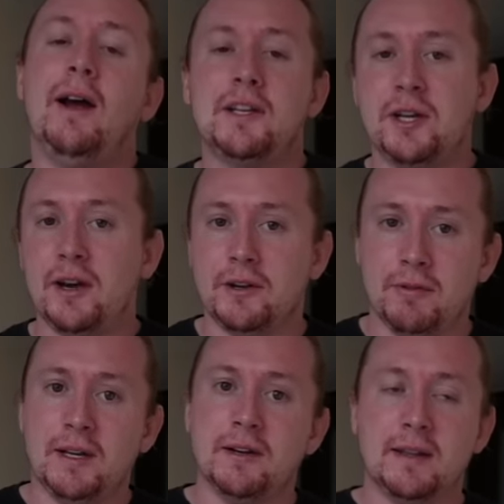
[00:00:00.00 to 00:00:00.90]
I actually heard a
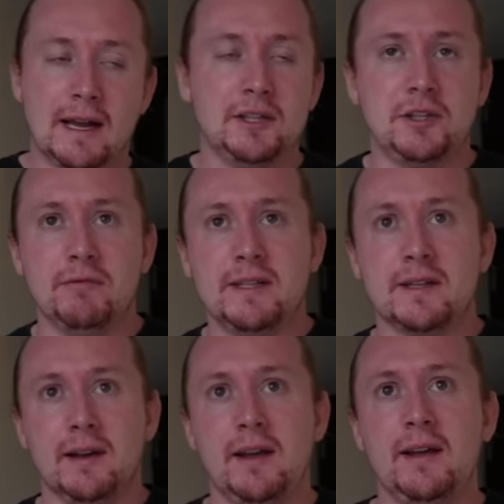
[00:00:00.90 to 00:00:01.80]
really good analogy
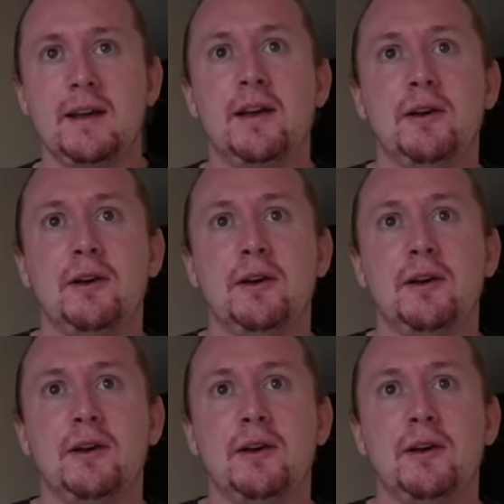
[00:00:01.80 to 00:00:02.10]
recently,